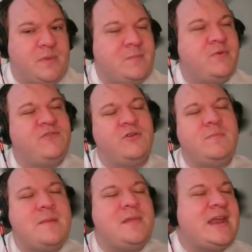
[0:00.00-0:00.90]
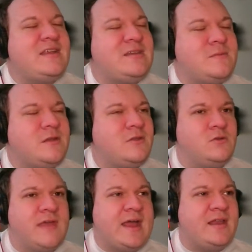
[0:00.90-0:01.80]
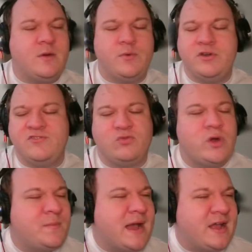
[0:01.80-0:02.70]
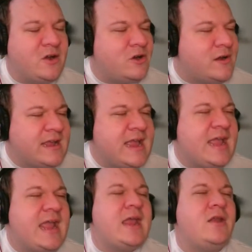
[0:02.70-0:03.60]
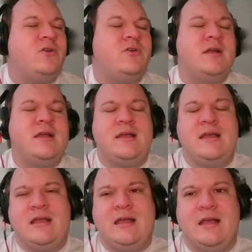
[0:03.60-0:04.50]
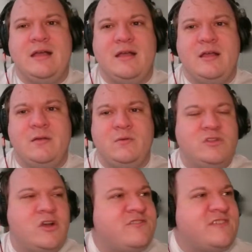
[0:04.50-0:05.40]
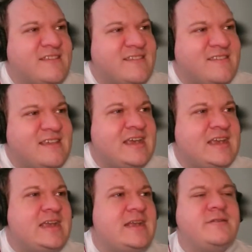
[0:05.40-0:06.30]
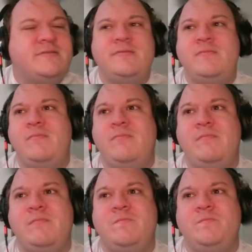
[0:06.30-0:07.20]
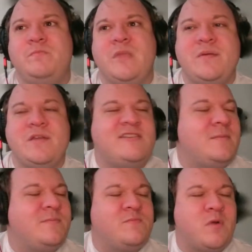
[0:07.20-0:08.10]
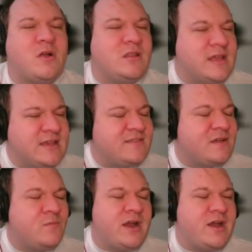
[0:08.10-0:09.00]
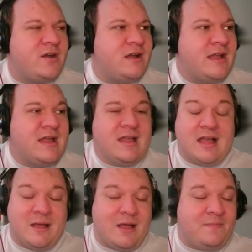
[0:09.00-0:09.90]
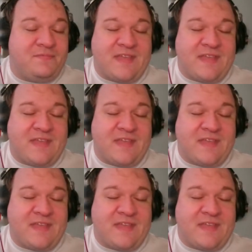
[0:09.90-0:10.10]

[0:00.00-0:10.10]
people assume maybe they attempted to do that and they were destroyed by a hurricane or lost at sea. Maybe a ship sprung a leak somewhere. A